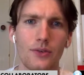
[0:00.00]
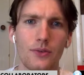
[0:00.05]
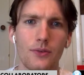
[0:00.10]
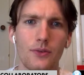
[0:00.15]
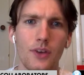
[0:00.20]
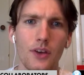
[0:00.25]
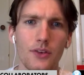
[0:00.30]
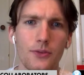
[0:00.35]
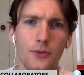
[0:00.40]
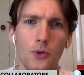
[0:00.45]

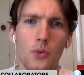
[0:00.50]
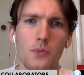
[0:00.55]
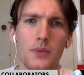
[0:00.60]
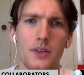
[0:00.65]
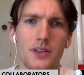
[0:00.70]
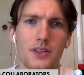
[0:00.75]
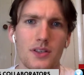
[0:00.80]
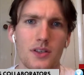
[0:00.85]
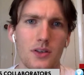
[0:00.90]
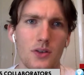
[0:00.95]
does form
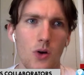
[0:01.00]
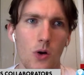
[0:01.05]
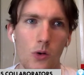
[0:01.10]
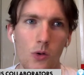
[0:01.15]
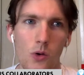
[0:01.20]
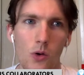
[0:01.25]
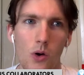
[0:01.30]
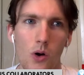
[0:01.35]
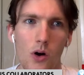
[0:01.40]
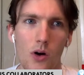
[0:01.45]
this
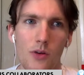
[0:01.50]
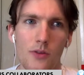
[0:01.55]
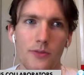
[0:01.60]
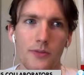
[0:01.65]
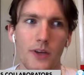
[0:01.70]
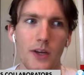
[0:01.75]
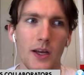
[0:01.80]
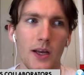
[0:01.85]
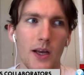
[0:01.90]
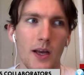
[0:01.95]
core
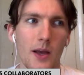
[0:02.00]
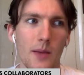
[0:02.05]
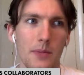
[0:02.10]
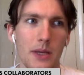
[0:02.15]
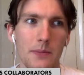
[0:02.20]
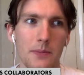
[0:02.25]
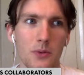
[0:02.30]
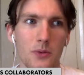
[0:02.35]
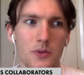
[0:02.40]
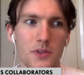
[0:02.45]
of
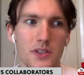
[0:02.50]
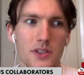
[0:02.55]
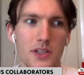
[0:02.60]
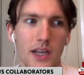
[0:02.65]
people's